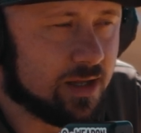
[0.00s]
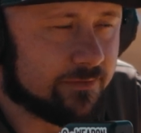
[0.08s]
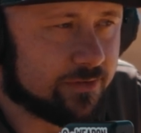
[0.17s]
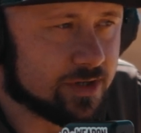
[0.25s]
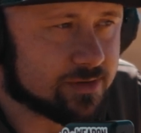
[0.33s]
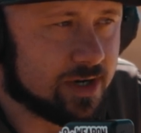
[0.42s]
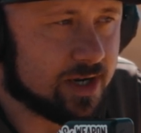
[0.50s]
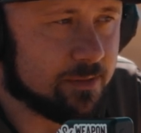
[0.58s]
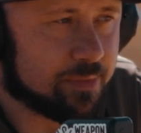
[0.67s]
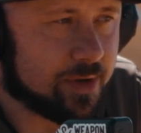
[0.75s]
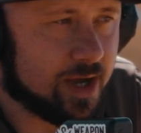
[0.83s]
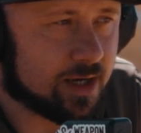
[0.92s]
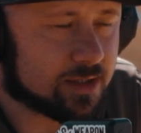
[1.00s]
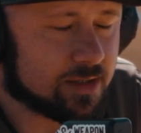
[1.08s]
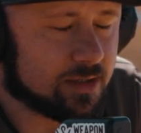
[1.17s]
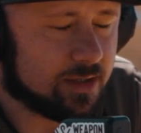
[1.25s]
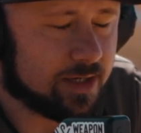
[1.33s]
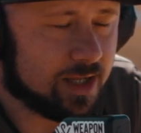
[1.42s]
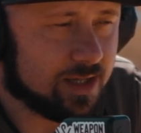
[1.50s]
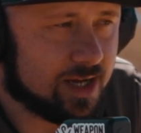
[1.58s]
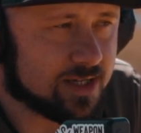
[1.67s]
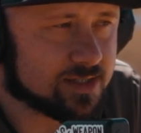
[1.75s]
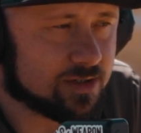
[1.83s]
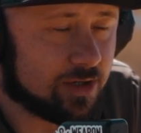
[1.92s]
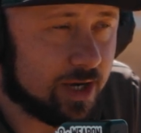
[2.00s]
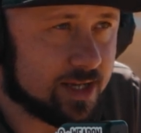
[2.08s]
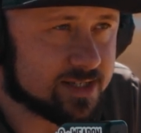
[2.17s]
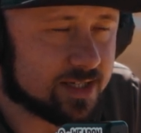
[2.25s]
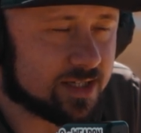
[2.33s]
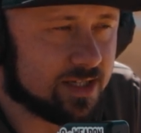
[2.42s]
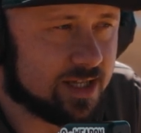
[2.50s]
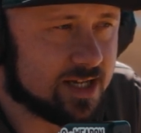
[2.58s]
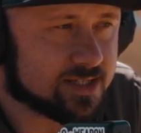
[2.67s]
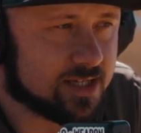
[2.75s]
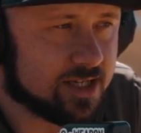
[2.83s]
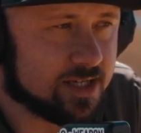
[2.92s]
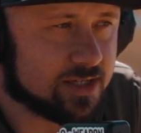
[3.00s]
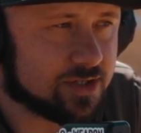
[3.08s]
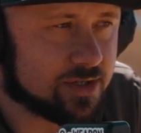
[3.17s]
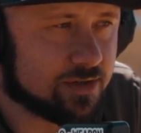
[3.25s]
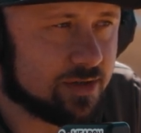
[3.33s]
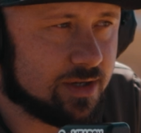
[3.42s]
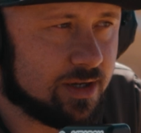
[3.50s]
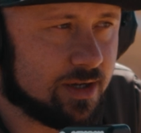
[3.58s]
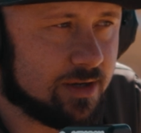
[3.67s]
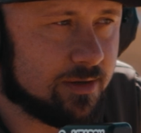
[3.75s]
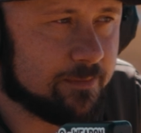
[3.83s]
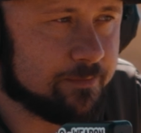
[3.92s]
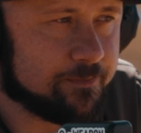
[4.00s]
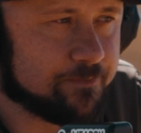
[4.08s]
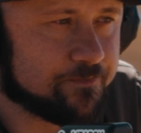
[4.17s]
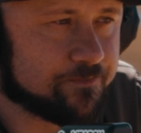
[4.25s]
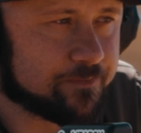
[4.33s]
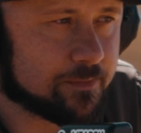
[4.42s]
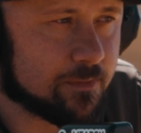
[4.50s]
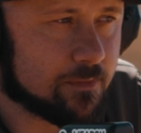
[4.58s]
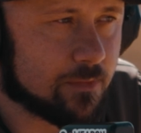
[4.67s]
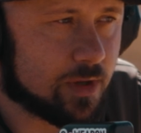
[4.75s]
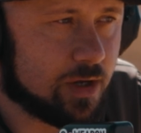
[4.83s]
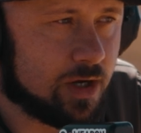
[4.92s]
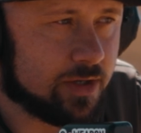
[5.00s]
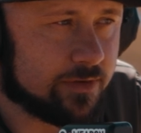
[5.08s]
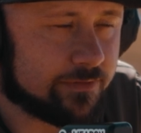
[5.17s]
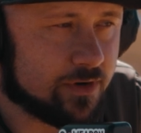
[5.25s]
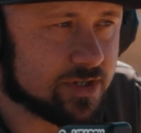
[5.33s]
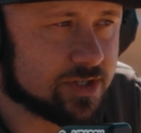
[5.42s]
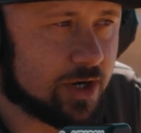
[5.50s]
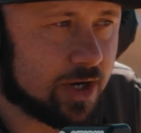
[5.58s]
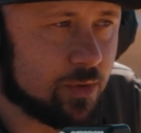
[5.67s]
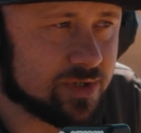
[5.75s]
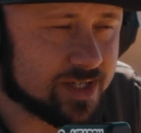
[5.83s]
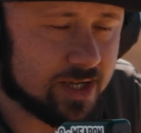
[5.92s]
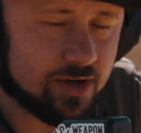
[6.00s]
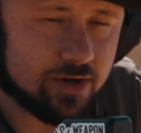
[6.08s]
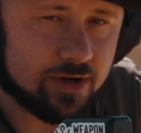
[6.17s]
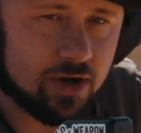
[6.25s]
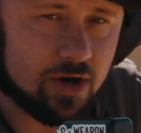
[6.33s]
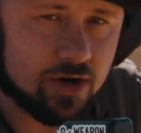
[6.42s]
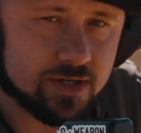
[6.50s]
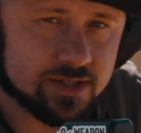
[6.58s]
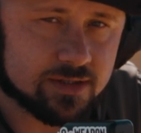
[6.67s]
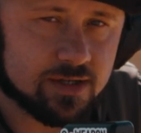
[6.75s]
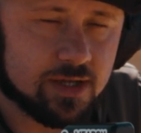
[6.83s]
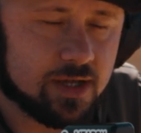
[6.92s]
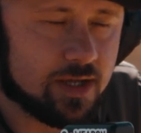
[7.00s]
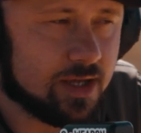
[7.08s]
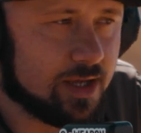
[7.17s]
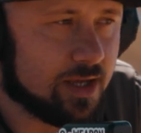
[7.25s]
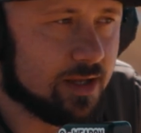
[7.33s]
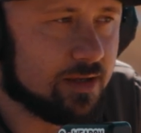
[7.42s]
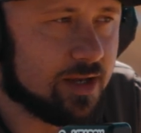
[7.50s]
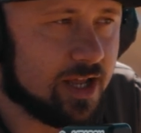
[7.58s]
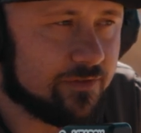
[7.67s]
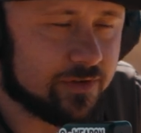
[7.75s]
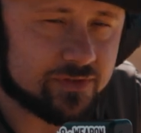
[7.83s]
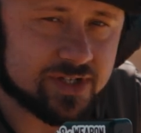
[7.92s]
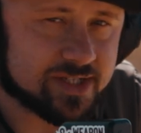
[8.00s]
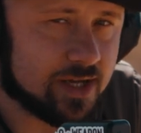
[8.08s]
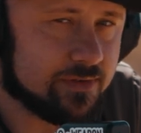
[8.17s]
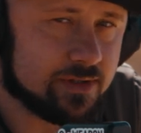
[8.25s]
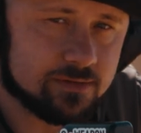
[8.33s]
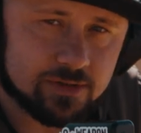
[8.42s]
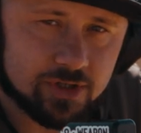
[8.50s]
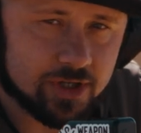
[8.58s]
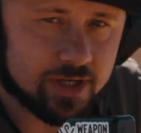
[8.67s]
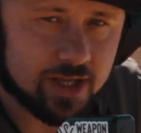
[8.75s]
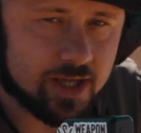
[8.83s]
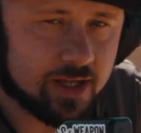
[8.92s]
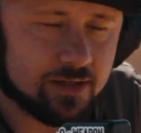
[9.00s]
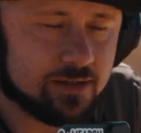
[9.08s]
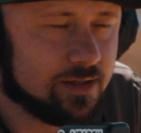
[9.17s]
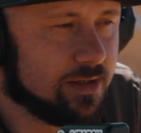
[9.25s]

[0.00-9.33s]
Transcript: That first round impact on that last, on that second to last stage, um, on the first target was eight hundred yards, hit eight fifty-seven, couldn't hit,